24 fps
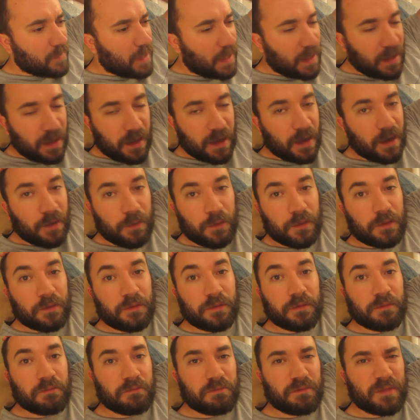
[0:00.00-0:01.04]
eight
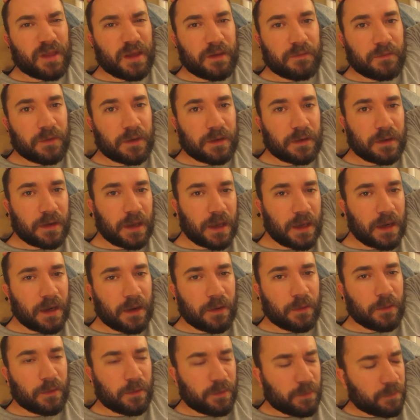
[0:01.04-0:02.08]
hours, seven, eight
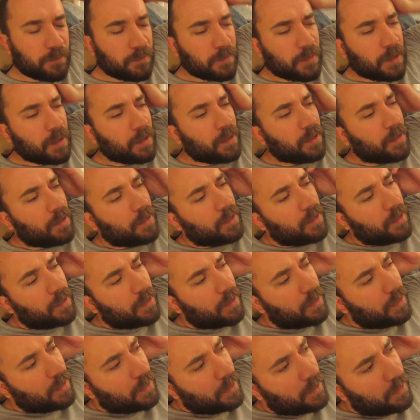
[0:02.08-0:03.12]
hours.
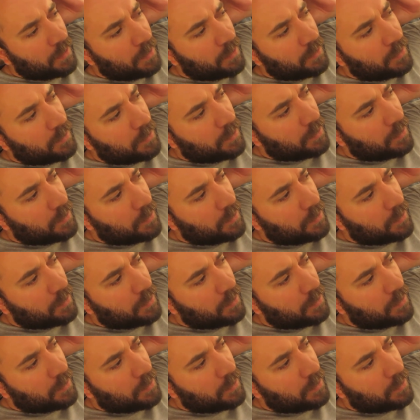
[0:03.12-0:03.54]
And